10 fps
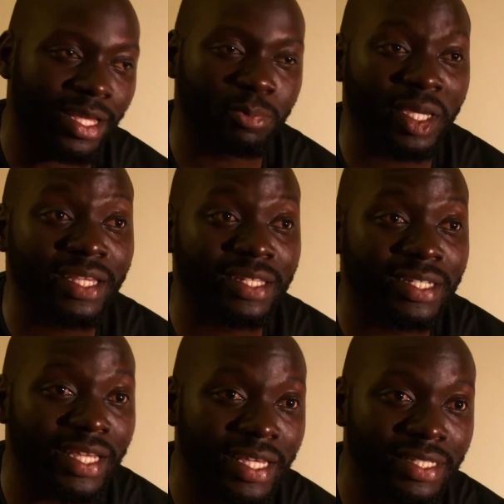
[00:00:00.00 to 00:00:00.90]
Like, back in the
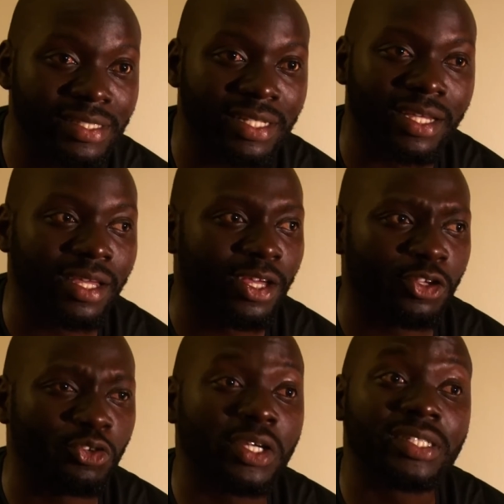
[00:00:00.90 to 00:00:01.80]
days,
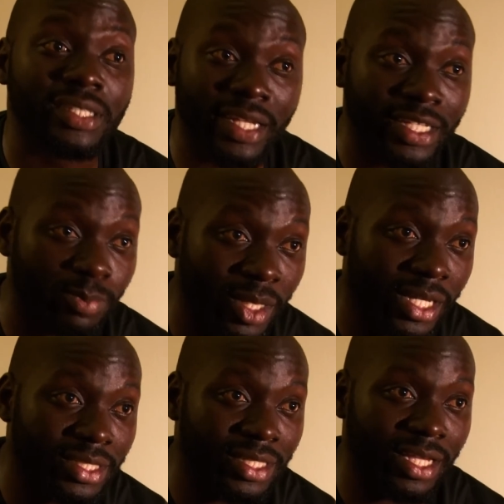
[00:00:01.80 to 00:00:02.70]
you had serious
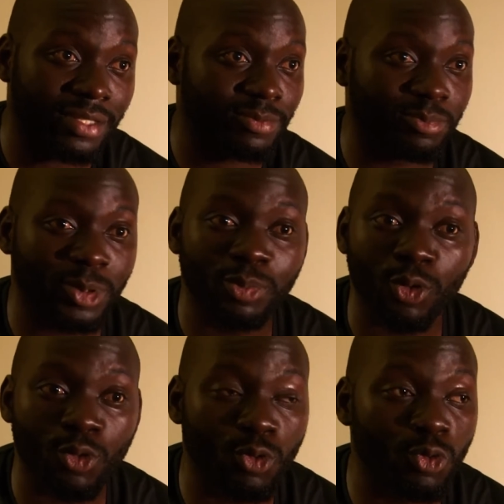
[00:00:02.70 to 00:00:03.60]
players, like
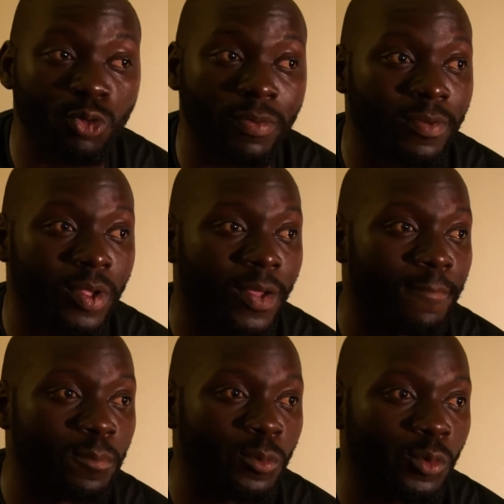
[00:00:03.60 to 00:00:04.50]
people who
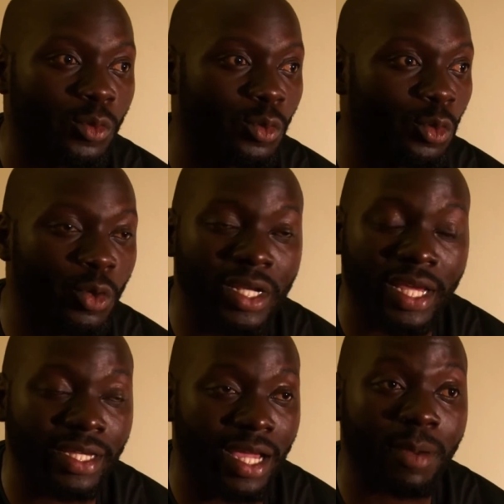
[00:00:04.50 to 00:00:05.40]
were
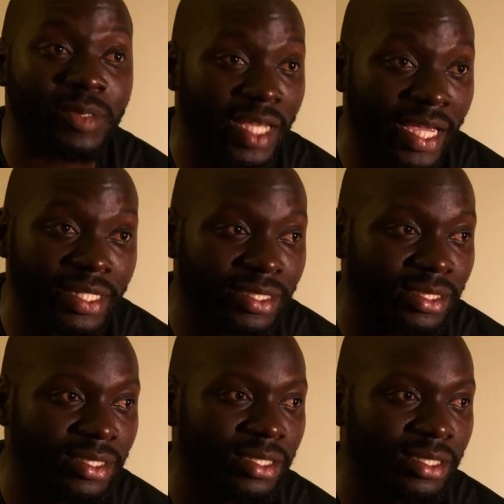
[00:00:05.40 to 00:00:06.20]
like uptight.